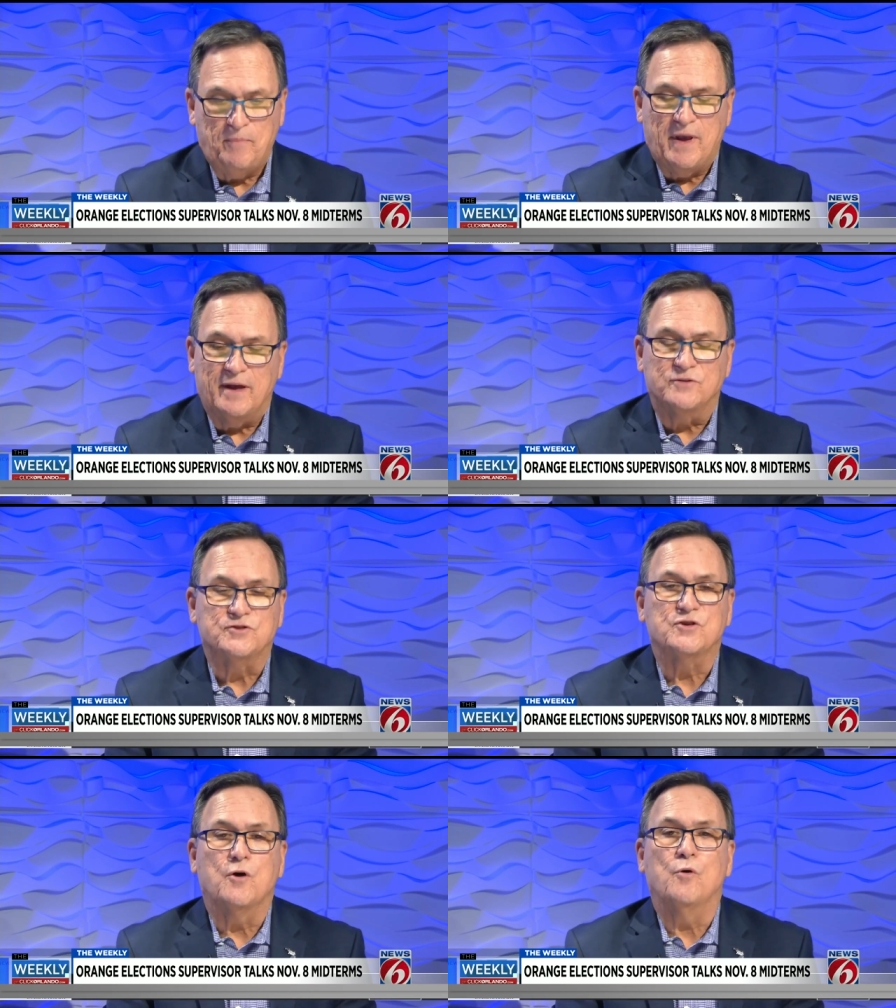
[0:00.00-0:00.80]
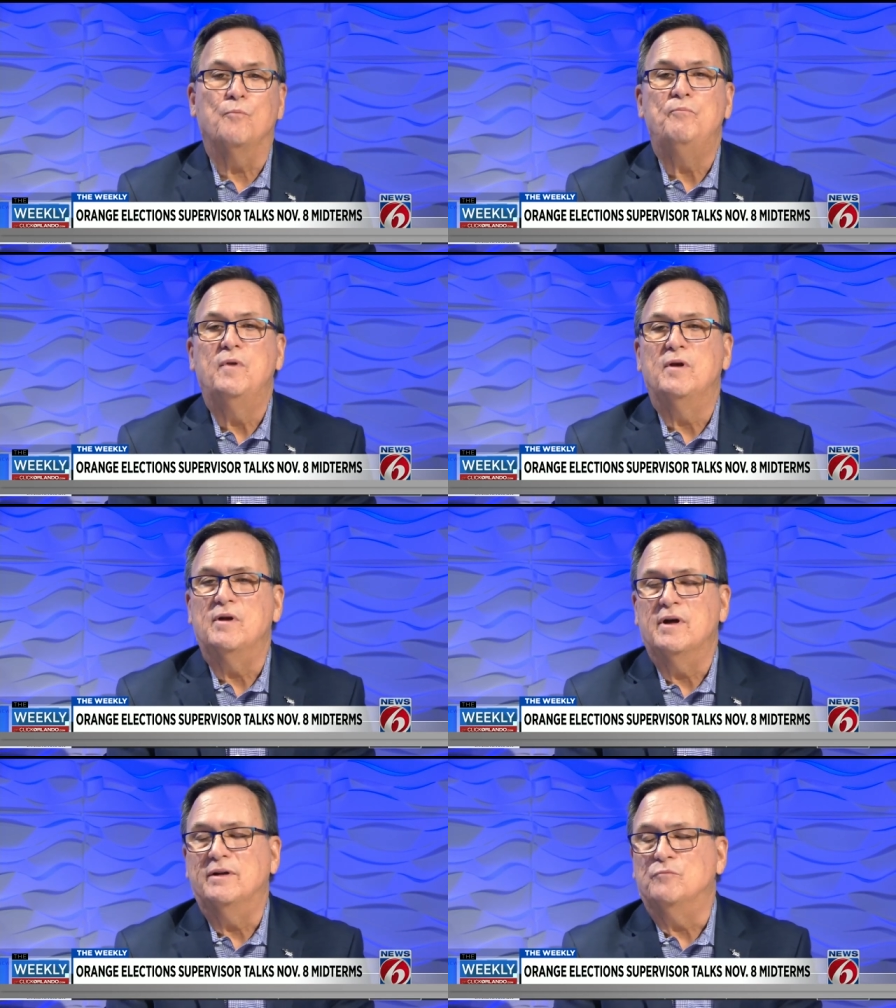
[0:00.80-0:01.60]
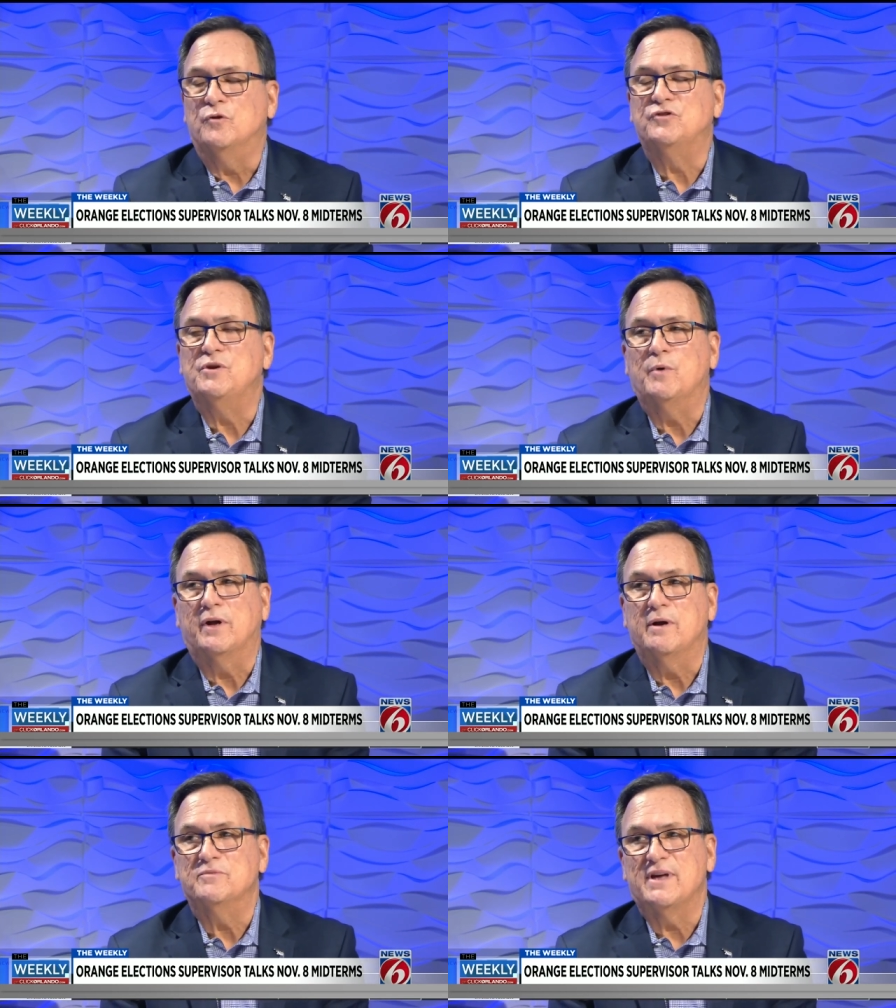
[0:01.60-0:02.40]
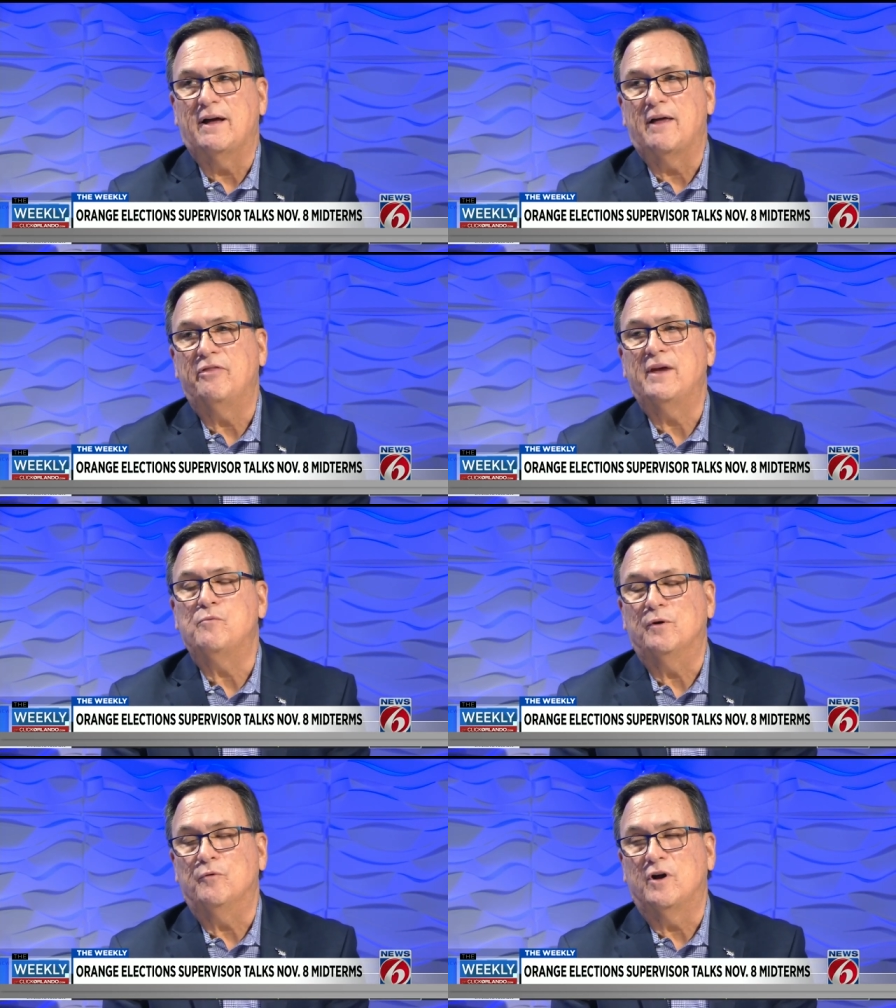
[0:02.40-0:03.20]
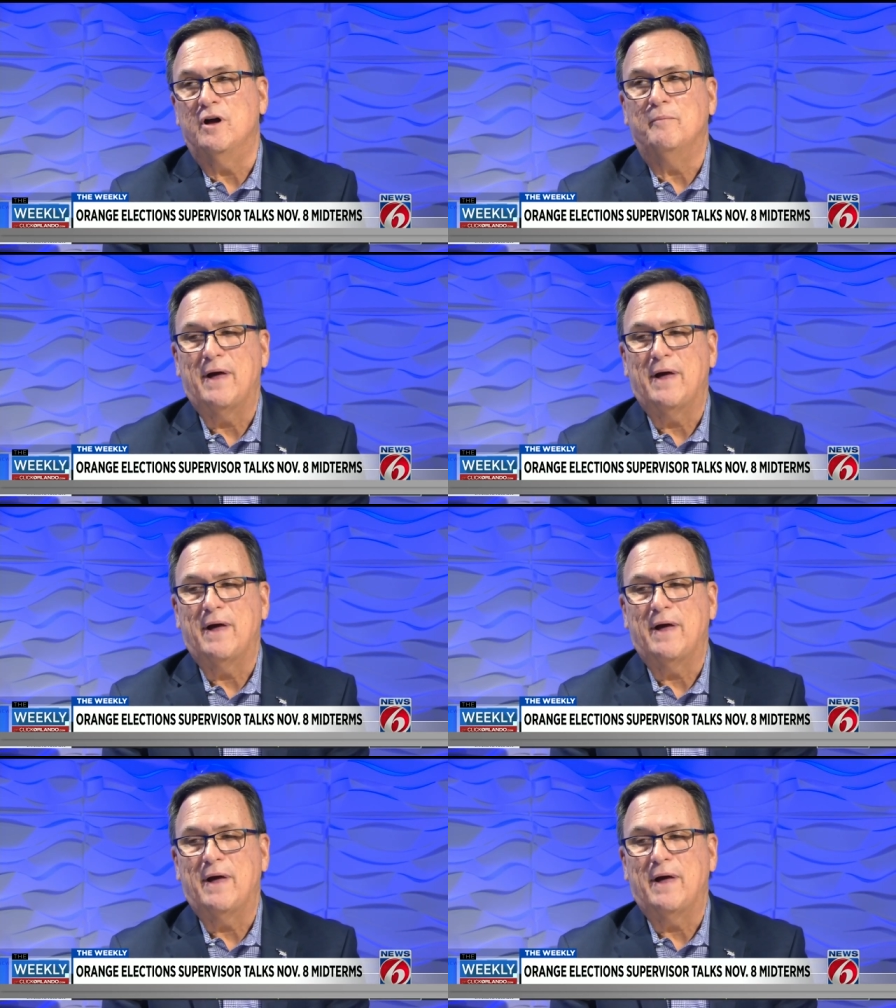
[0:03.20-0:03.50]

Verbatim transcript: and so uh, we'll see what comes out. I think what will come